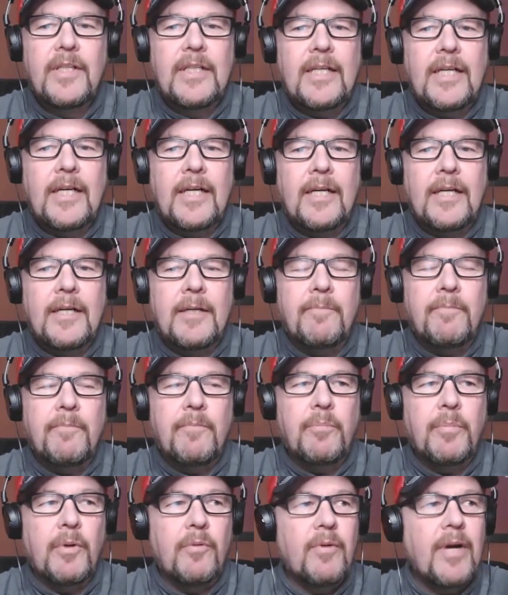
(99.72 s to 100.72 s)

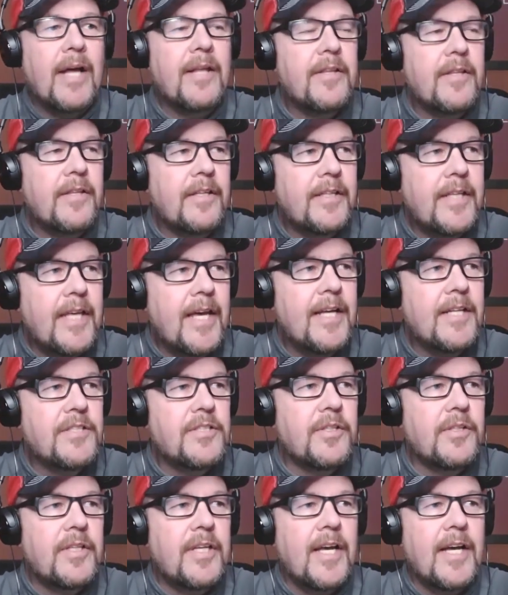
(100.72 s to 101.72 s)
But rather than
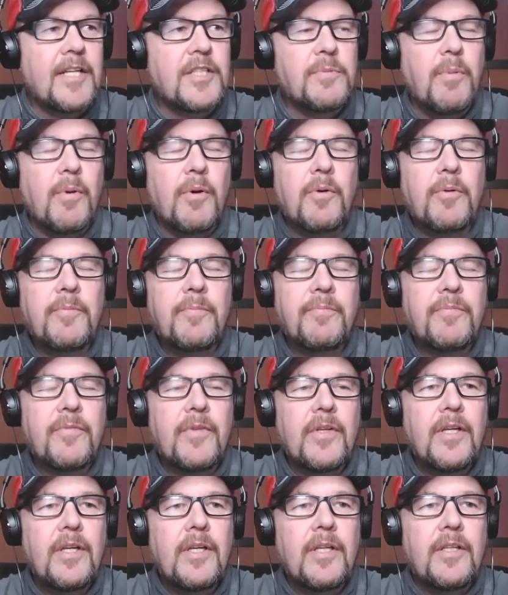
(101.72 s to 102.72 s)
cancel the Expo,
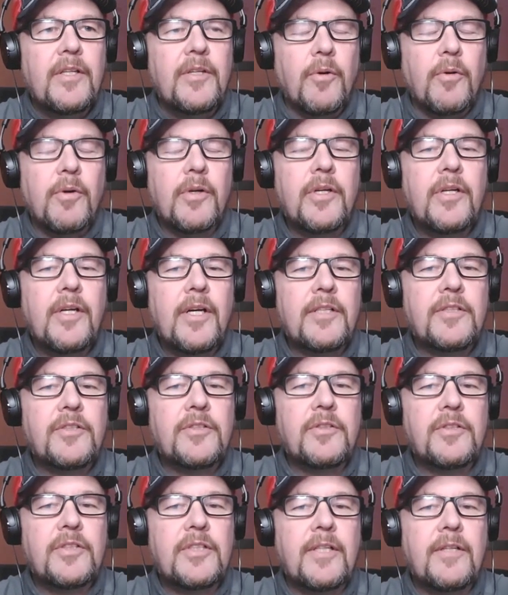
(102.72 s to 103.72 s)
the
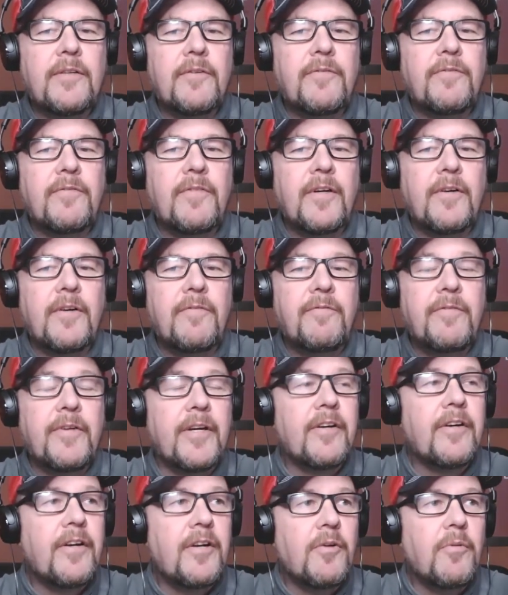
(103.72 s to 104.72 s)
organizers have
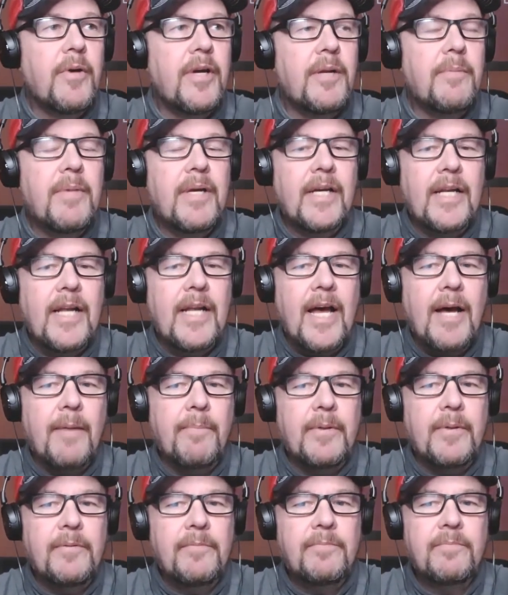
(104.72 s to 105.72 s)
figured out a way to make it
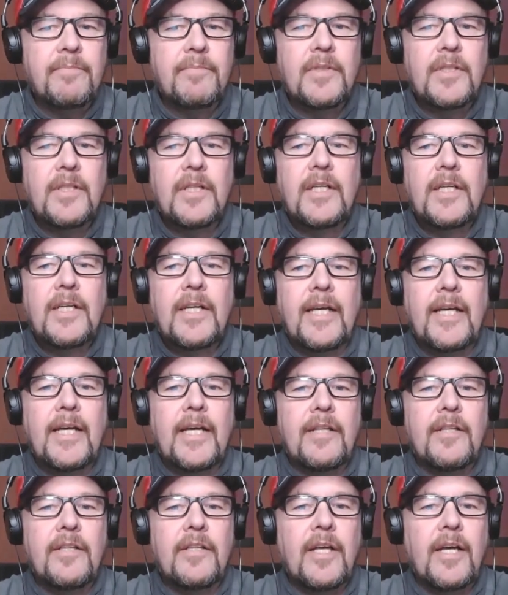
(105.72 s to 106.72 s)
happen.
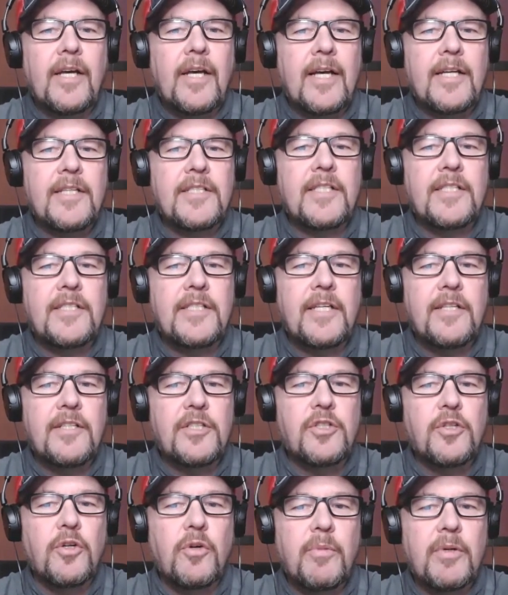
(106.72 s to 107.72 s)
And as they say, the
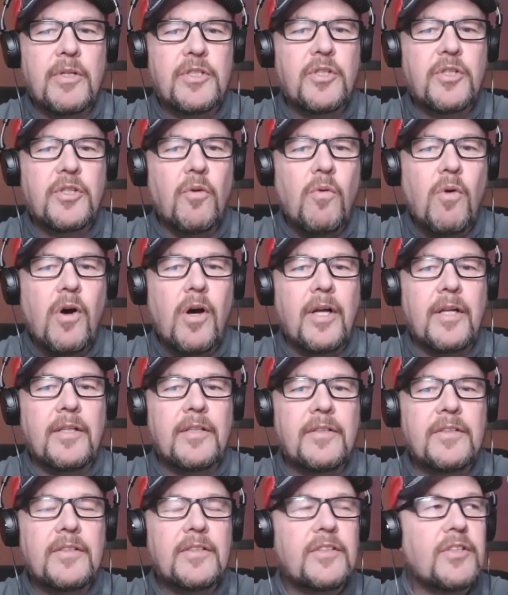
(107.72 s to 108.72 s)
show must go on.
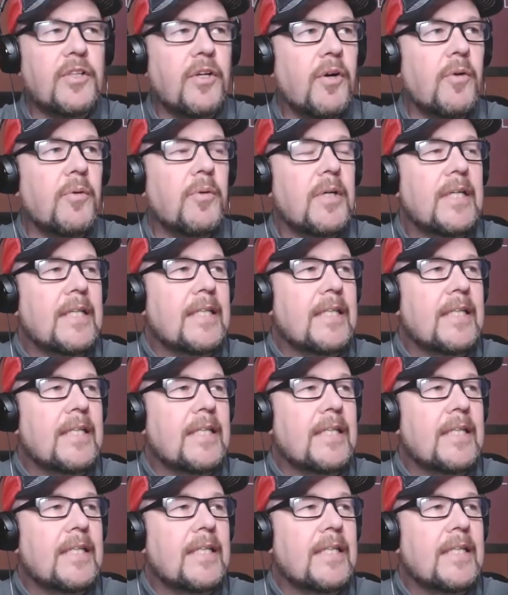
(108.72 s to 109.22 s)
So